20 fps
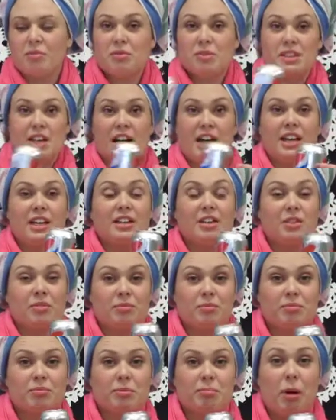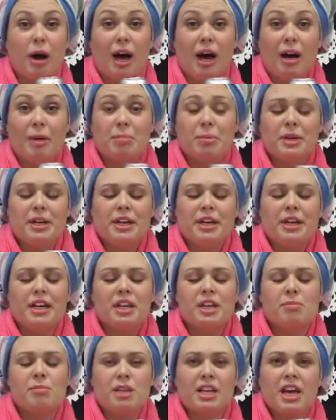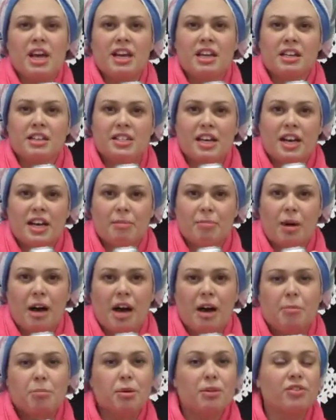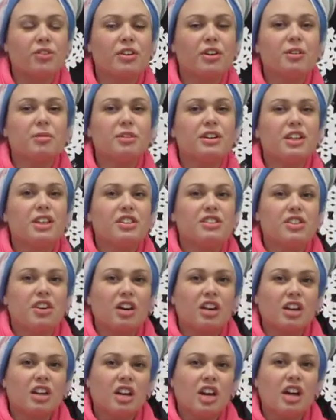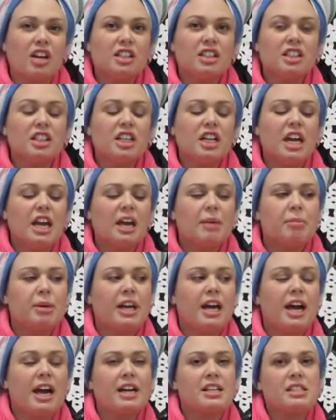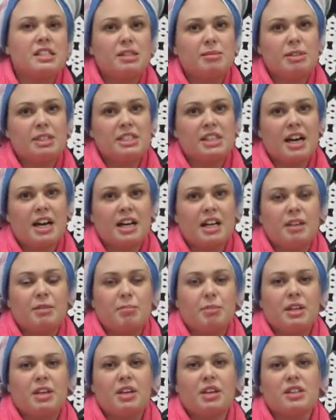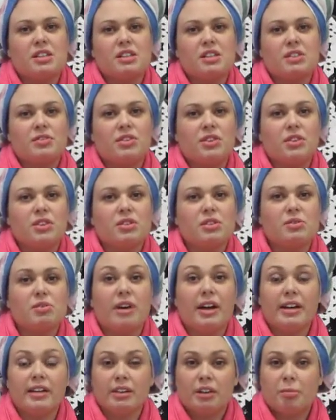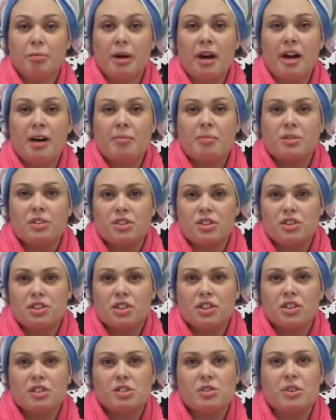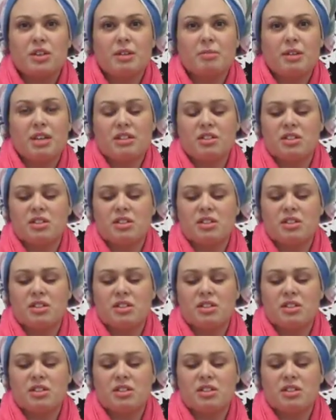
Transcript: Diet pop. It can be any diet pop, preferably a dark color, but it has to be diet because if you use regular pop, the sugar is going to make